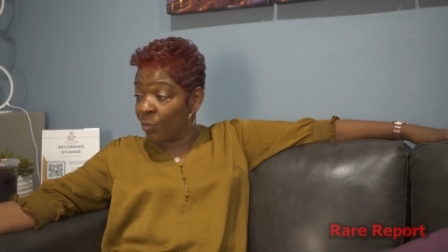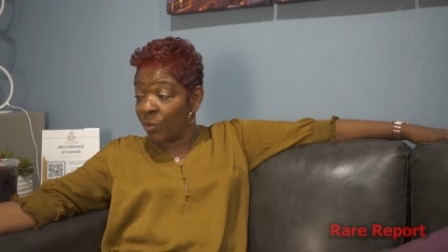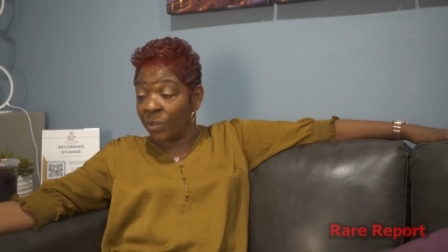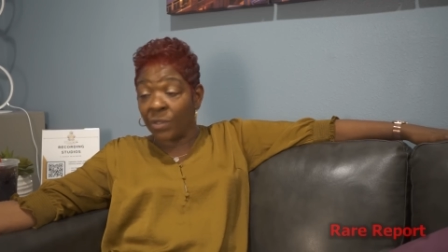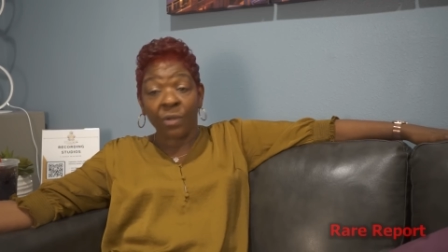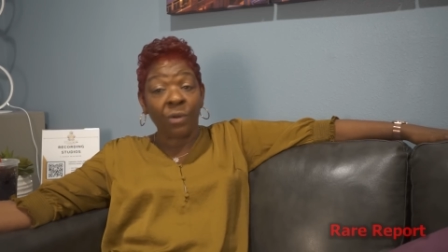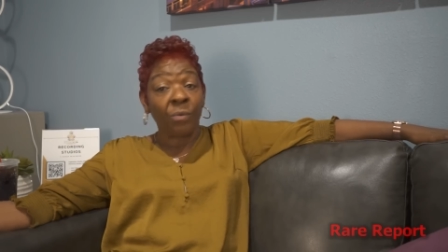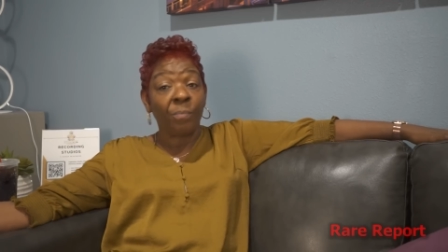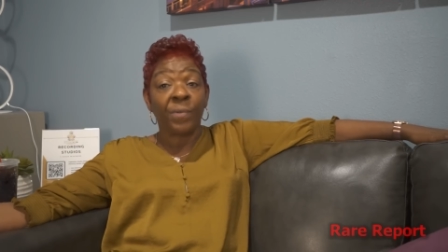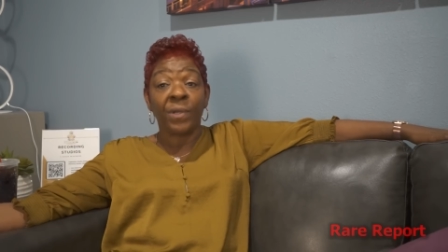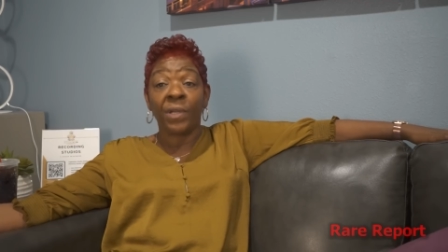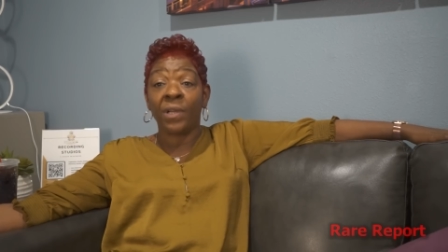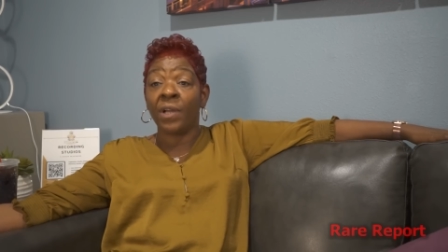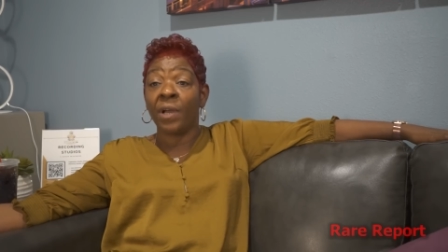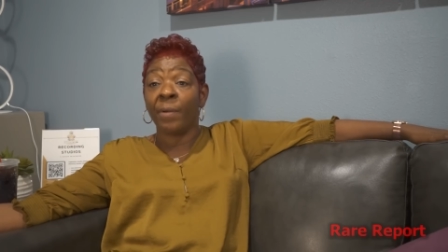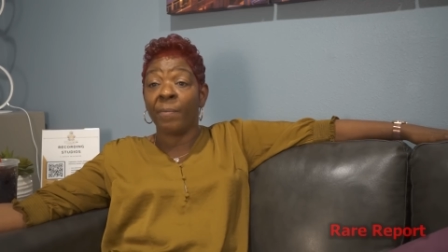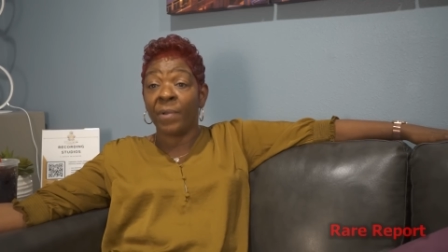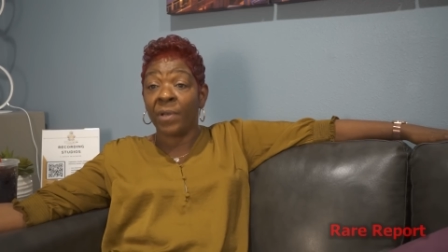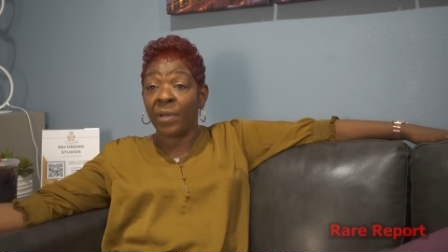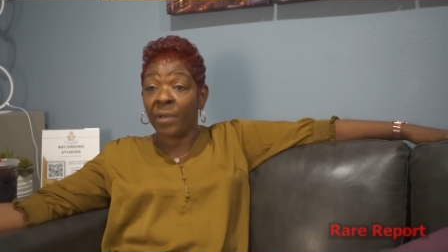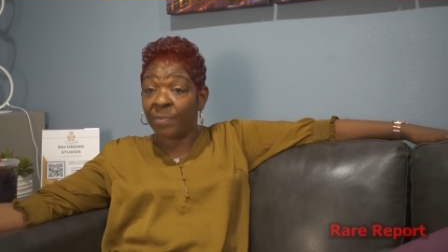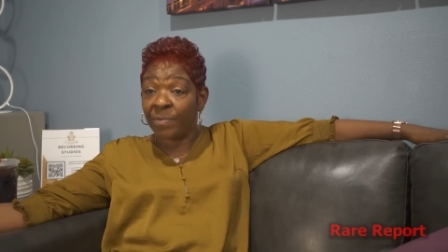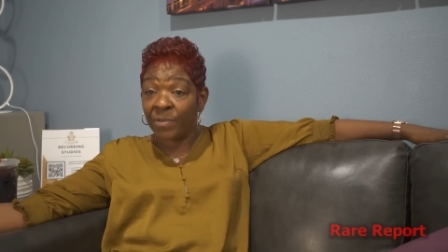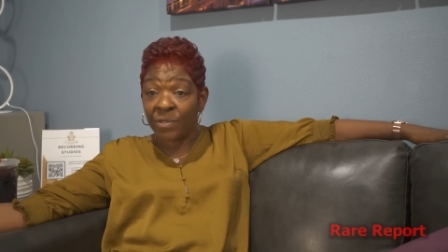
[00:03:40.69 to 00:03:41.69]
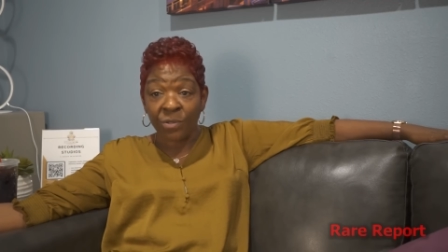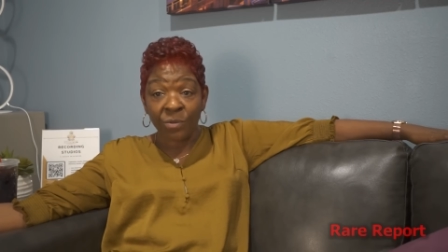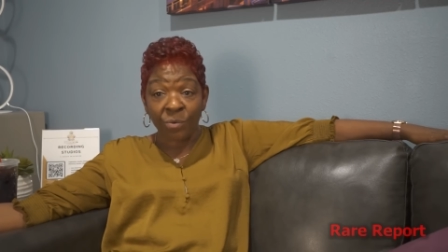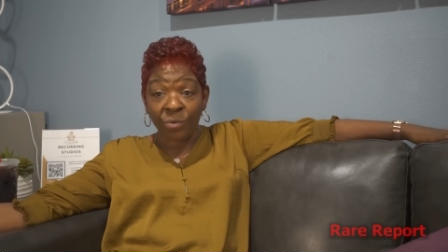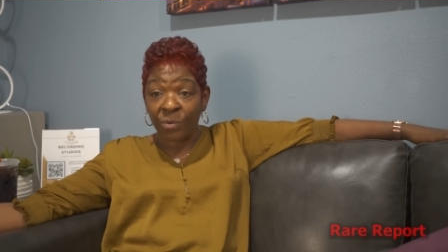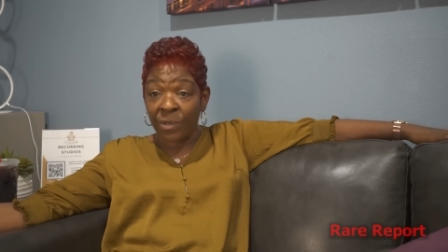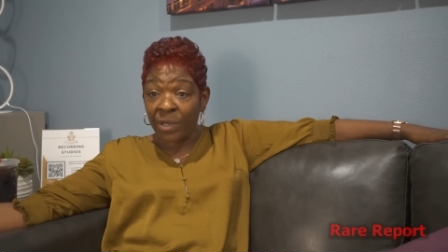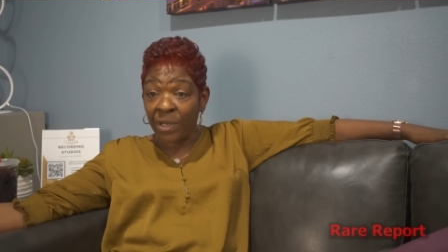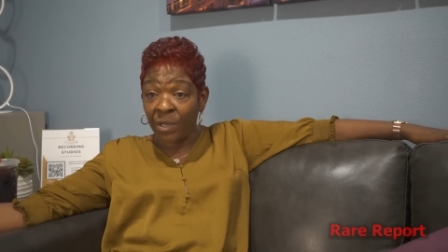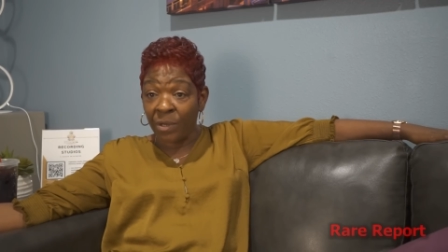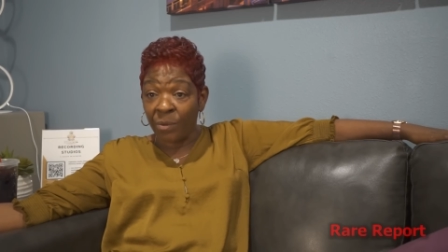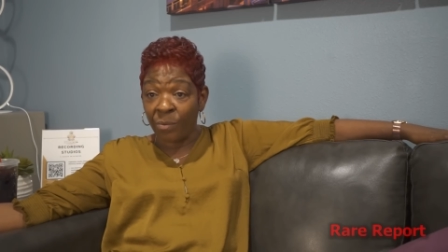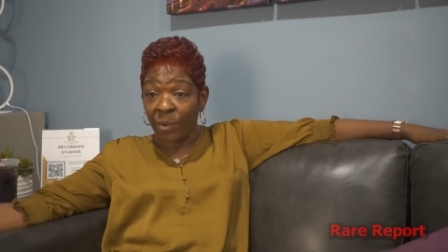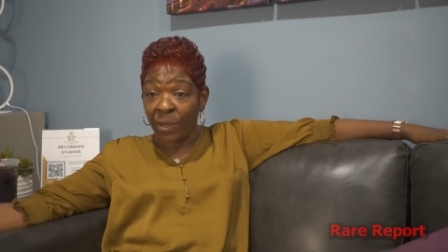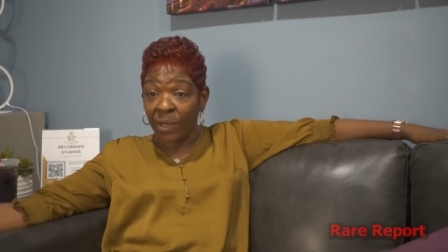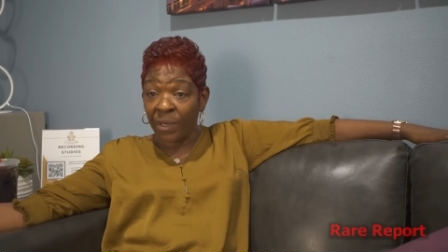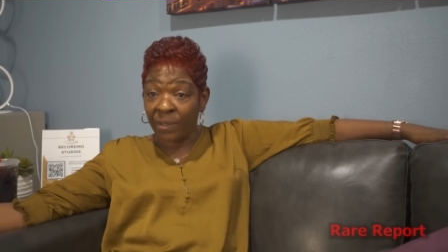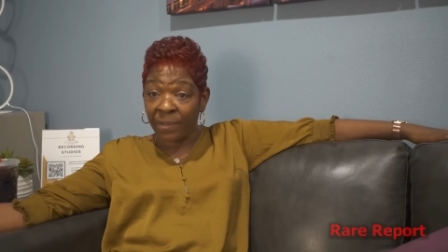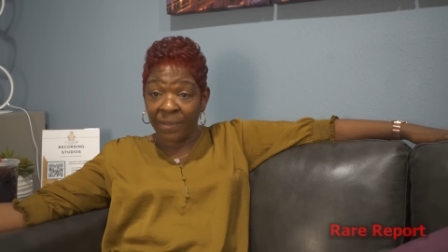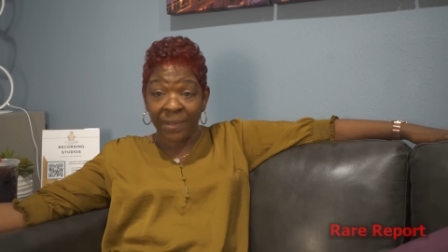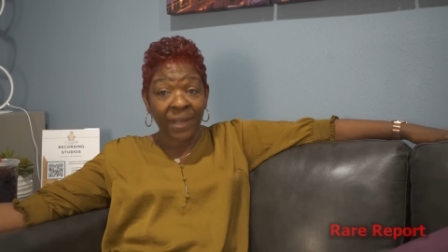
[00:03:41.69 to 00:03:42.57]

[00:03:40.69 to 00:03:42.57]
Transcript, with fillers: was going to be coming up soon anyway.